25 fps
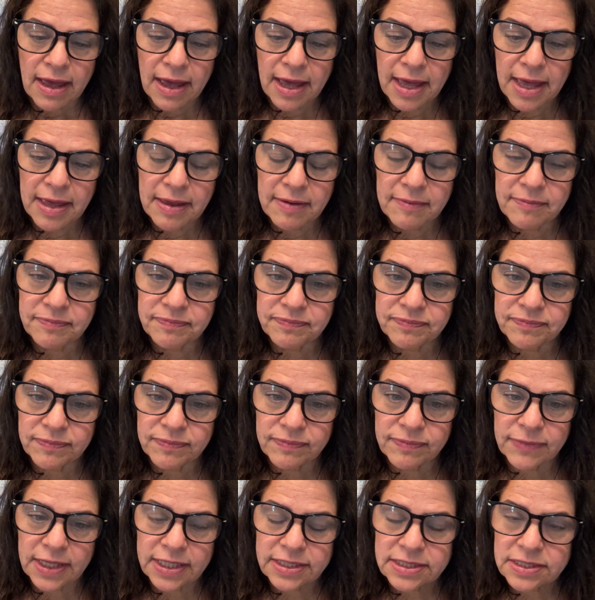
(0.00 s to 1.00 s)

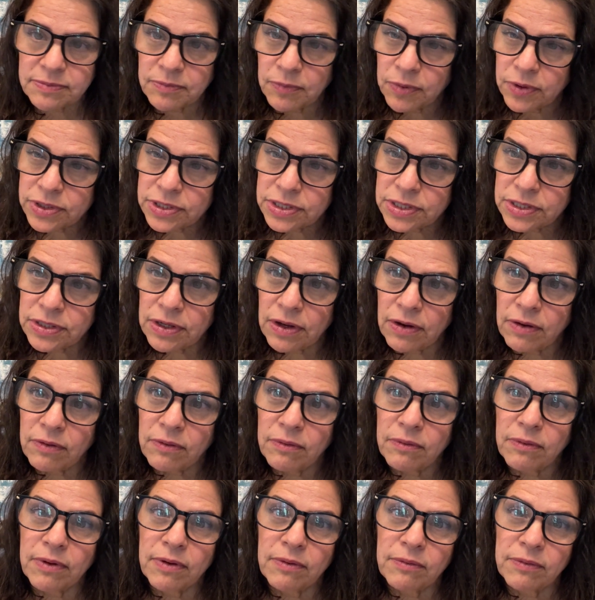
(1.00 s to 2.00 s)
it's important to
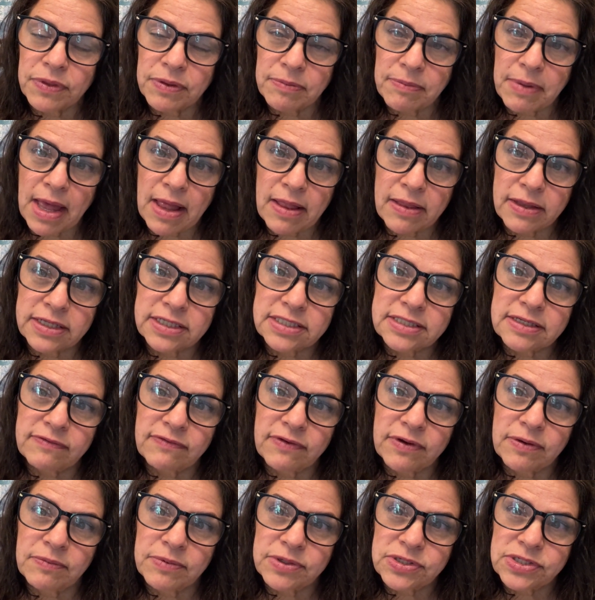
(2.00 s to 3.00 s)
know the balance of
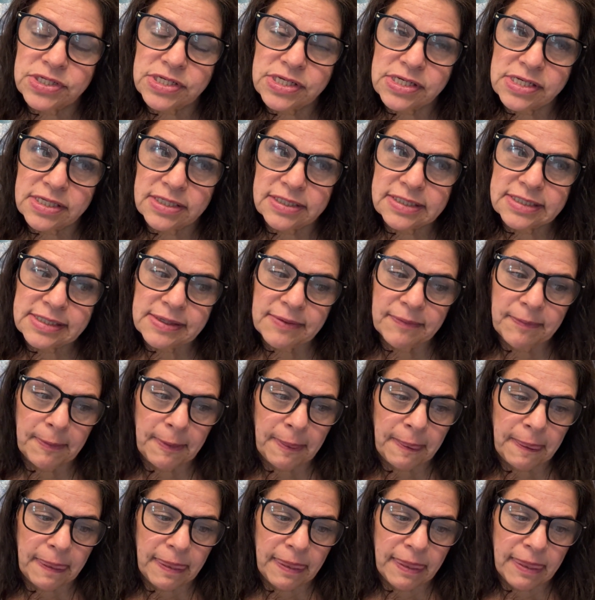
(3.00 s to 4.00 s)
it, which is
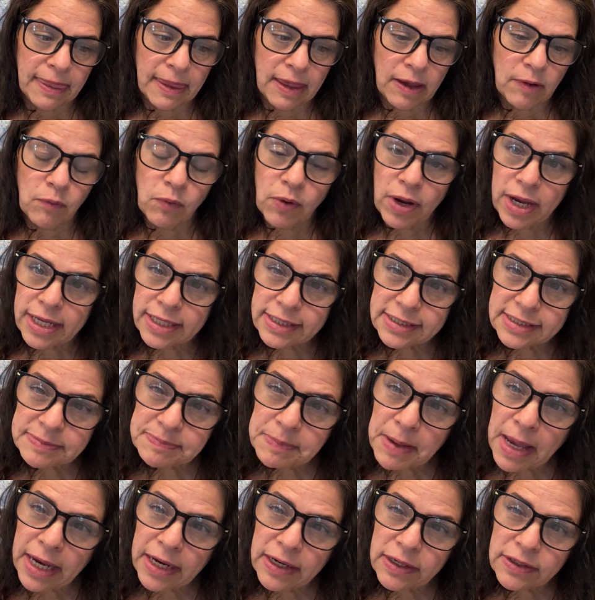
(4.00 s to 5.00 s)
what
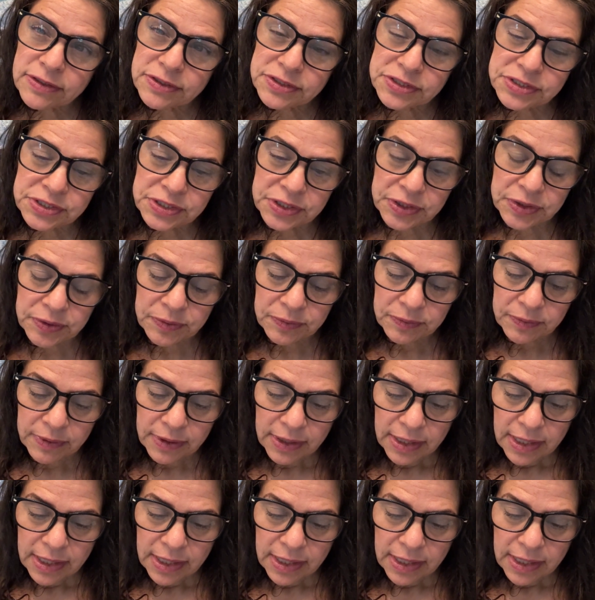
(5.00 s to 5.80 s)
inspires you,